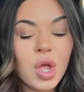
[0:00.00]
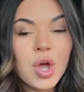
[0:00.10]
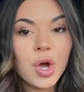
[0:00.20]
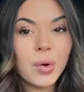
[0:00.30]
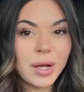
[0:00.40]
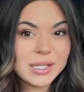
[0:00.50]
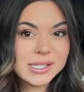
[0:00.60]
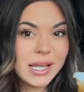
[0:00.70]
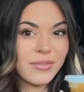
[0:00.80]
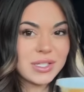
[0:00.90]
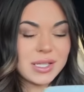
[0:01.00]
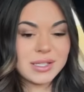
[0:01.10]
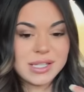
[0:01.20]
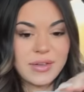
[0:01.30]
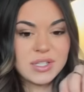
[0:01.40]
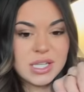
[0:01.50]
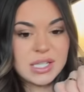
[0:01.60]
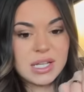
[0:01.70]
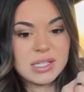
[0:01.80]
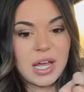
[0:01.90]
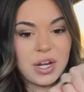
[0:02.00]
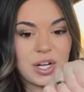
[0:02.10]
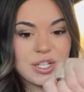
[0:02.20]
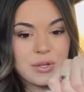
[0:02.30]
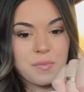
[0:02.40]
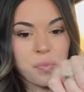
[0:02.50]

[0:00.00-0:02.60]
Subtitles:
Who else saves these containers?